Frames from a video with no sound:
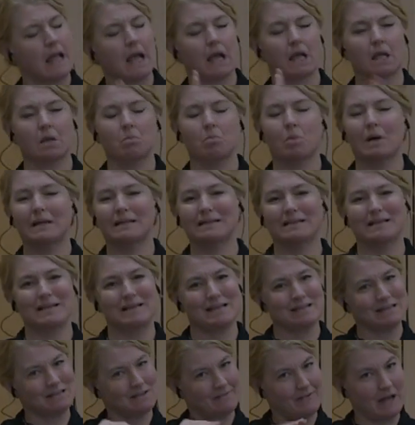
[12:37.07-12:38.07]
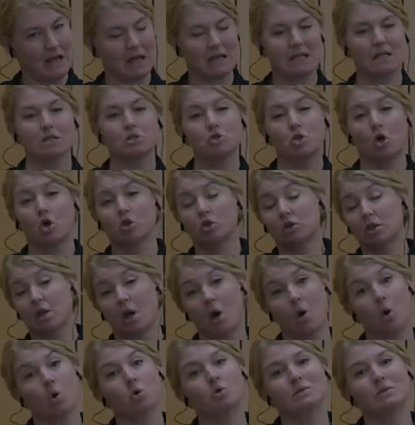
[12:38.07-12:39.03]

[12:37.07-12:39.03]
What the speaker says: Slava Ukraini, glory to Ukraine.